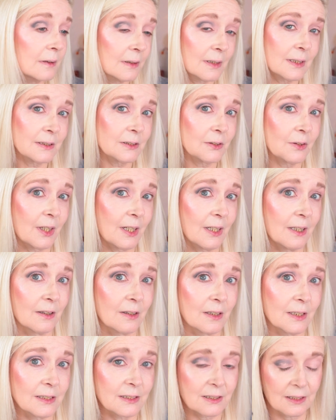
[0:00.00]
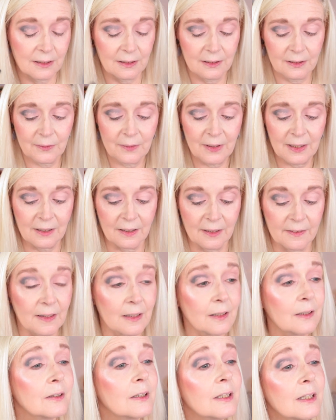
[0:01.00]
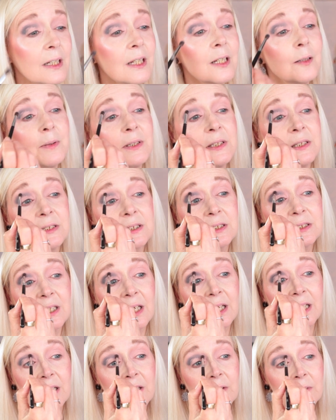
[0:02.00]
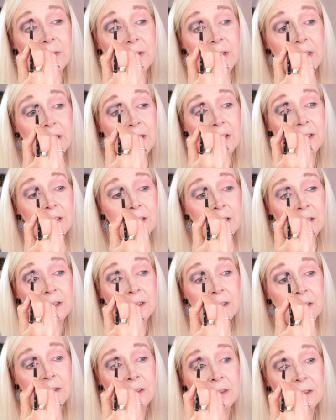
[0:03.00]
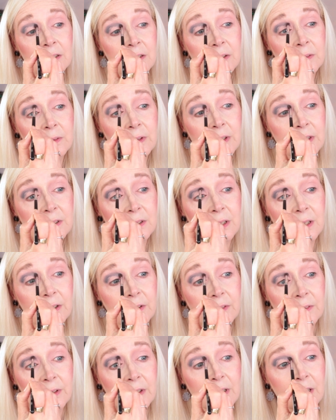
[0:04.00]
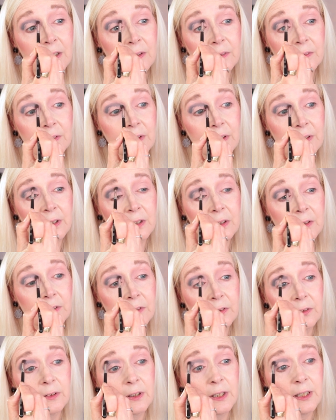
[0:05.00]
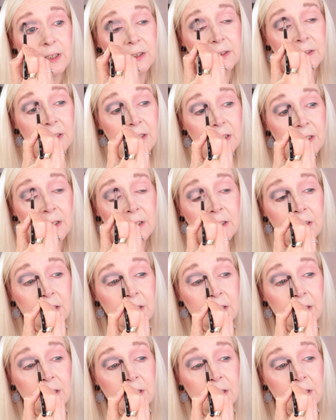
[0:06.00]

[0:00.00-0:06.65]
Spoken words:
that's looking nice. Quite like that. I'm going to keep it, as I say, quite toned down, nothing crazy.